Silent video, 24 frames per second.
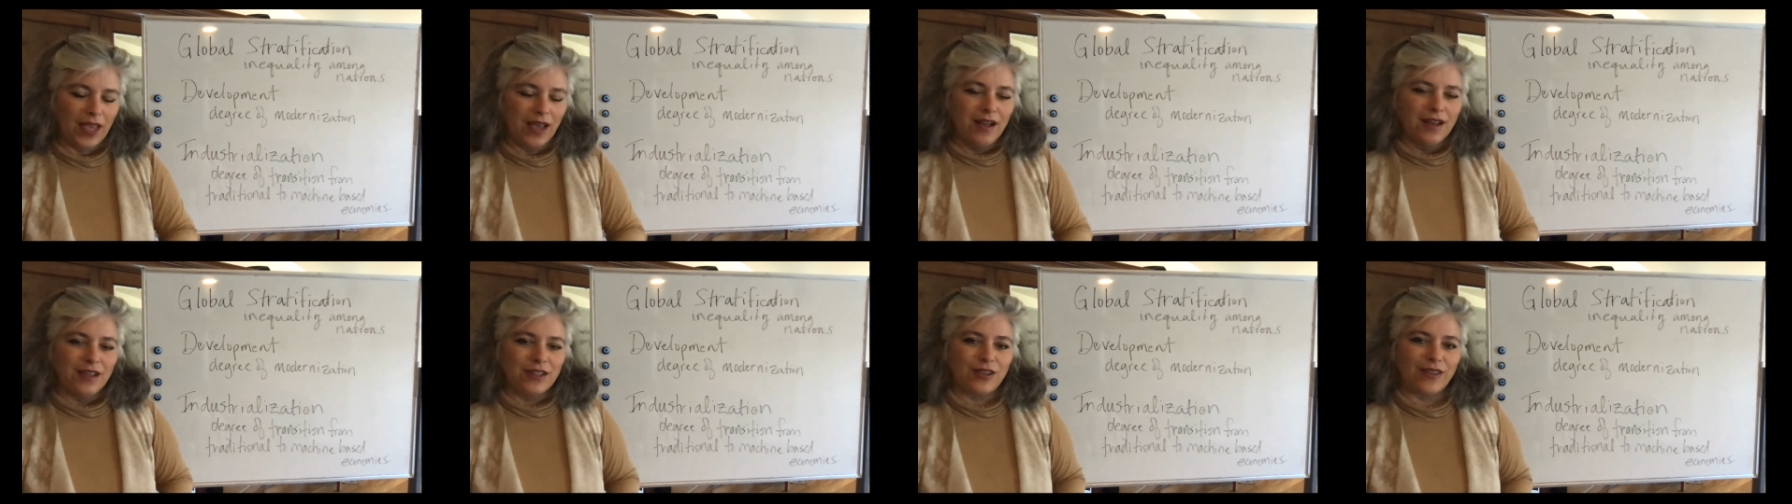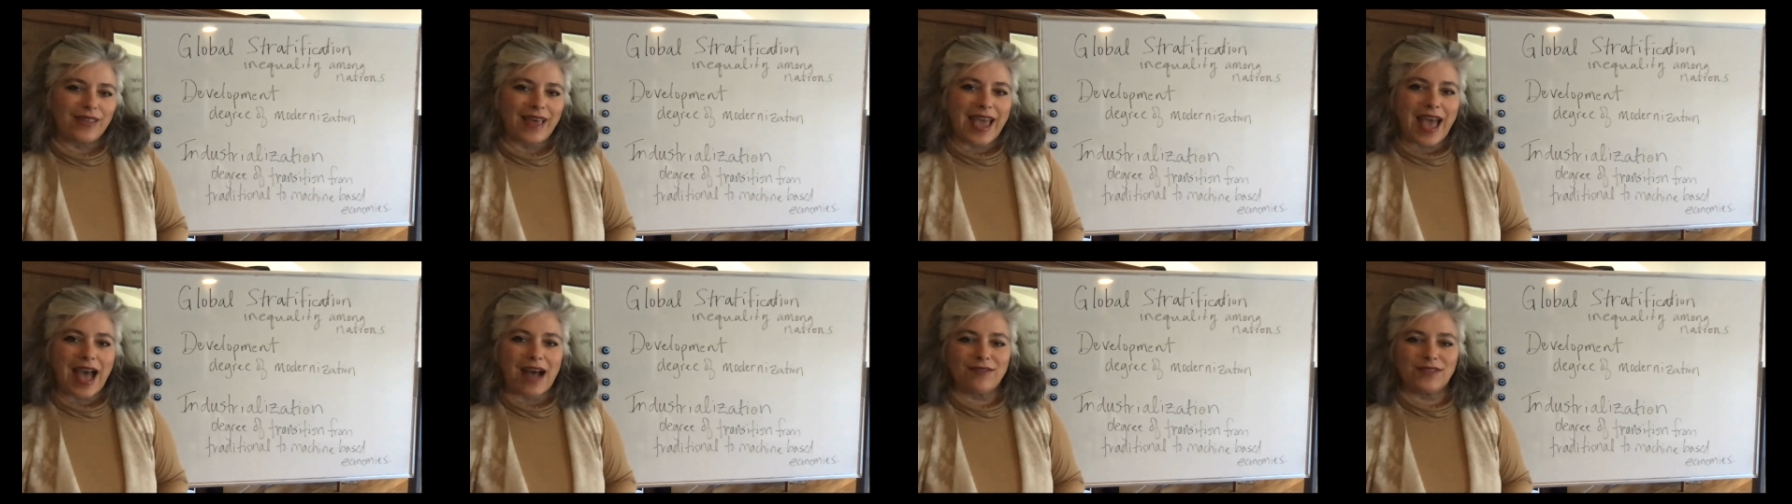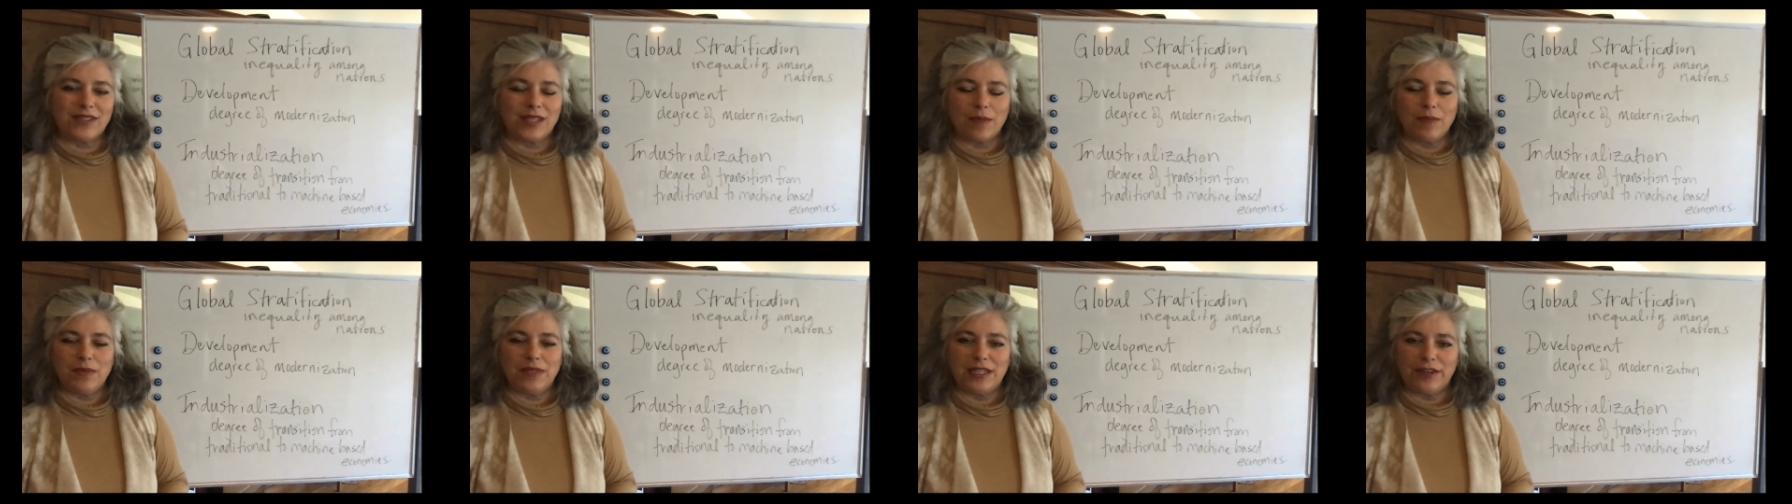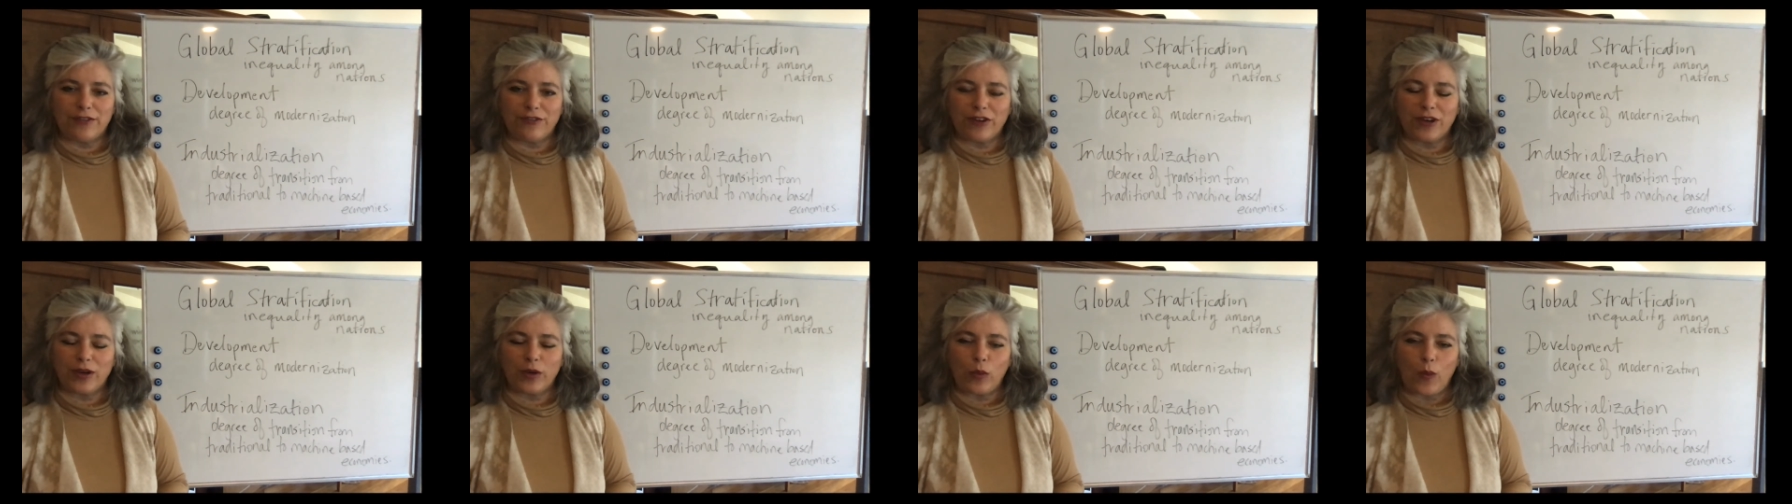So they have some
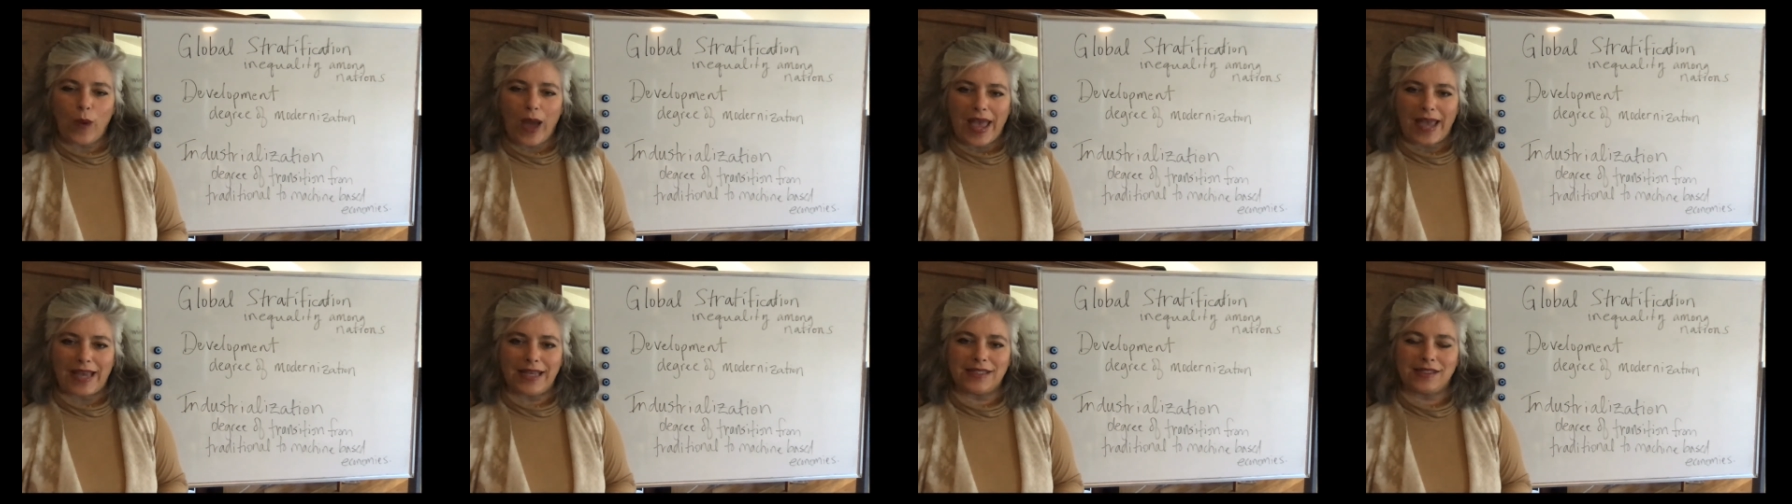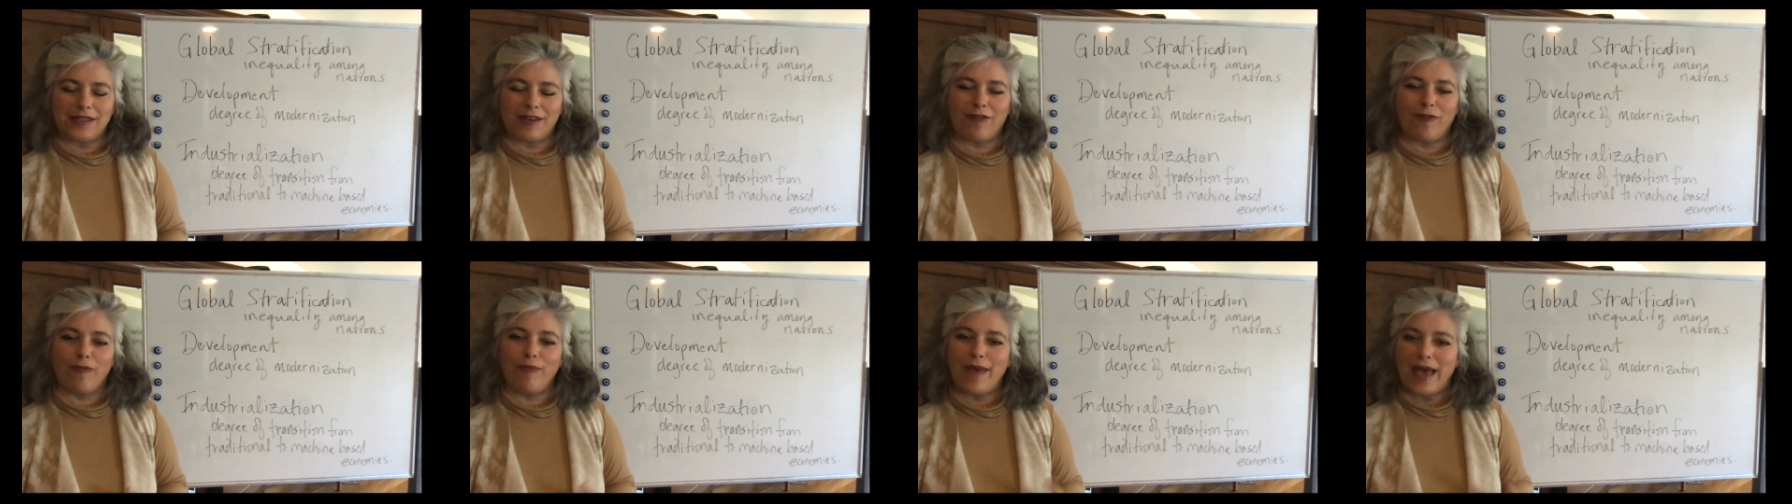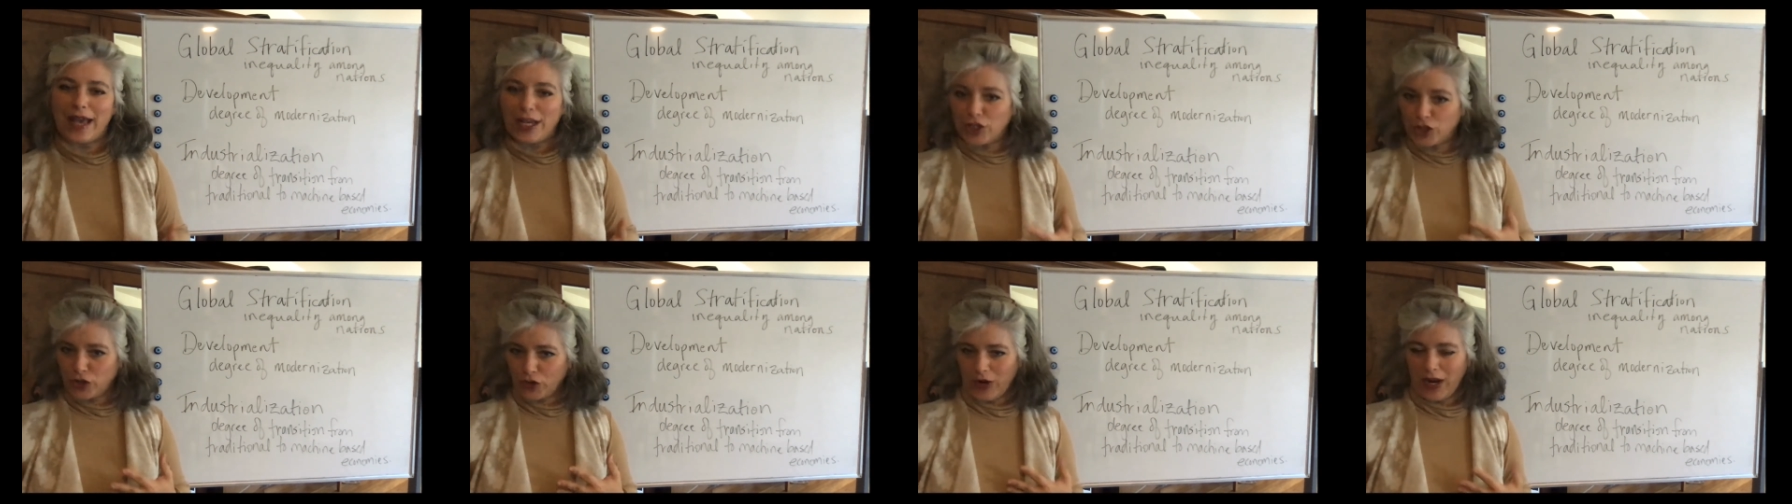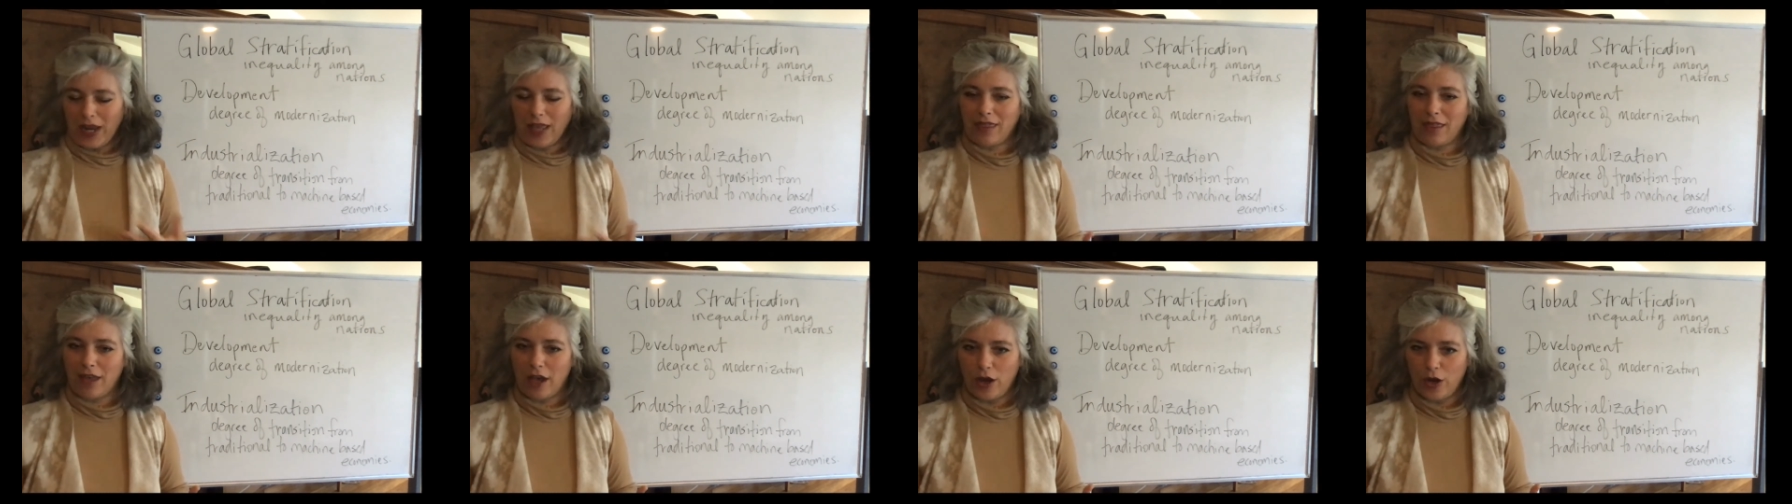different ways of
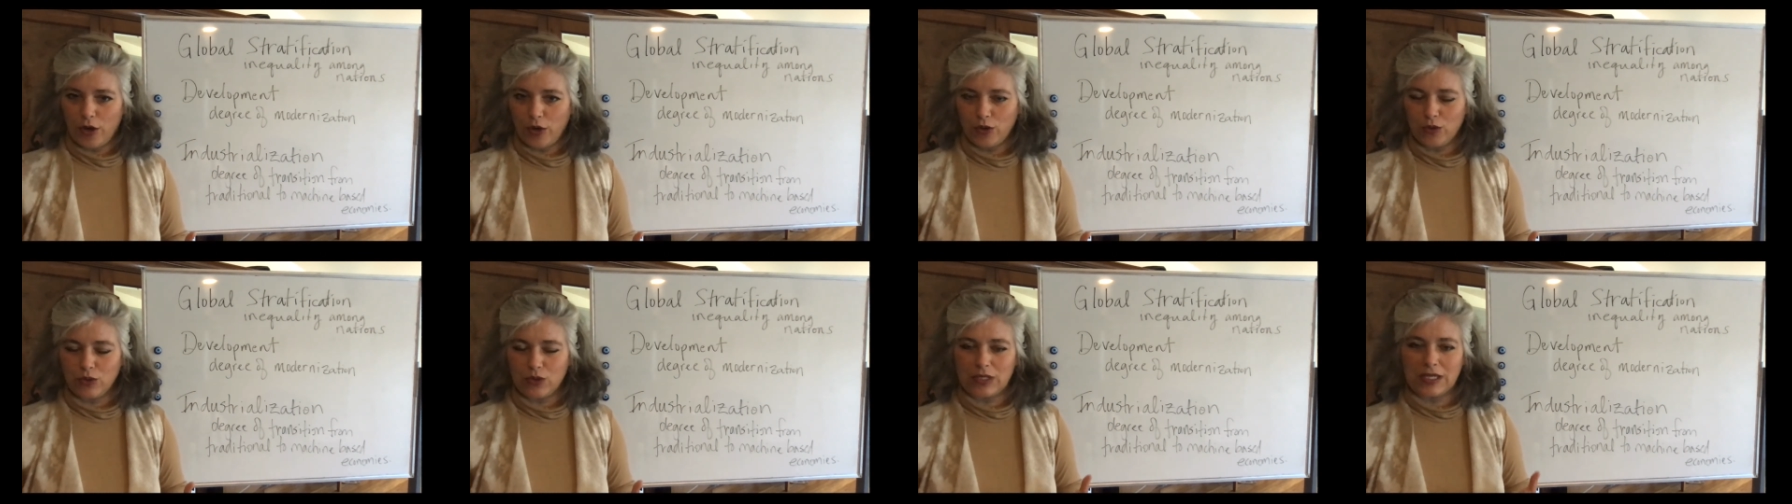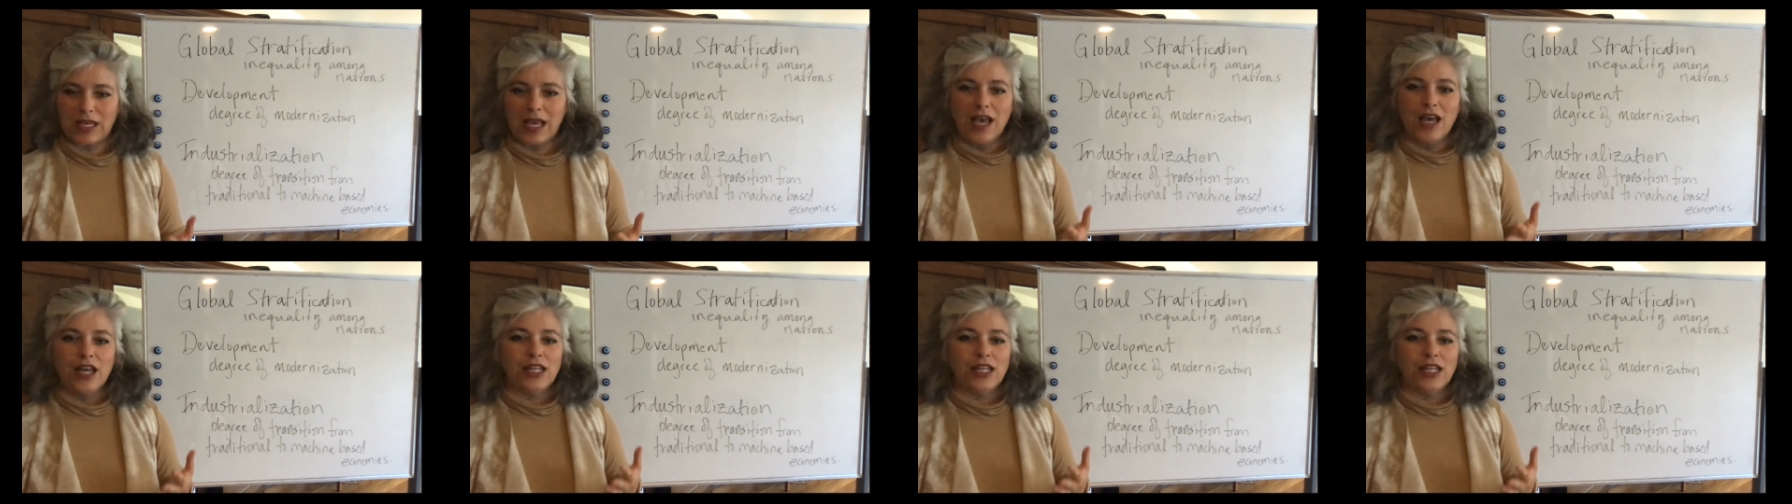measuring those